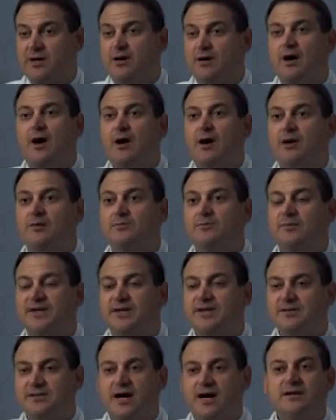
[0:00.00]
are
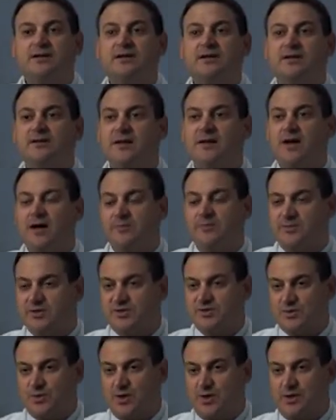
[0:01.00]
conducted in the
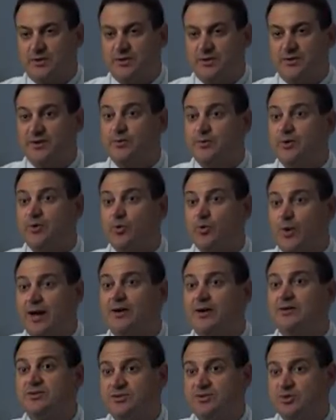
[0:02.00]
utmost quality. They're
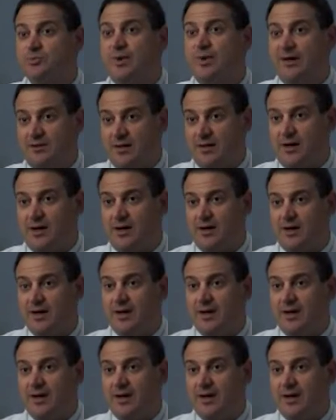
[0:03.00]
required to by law.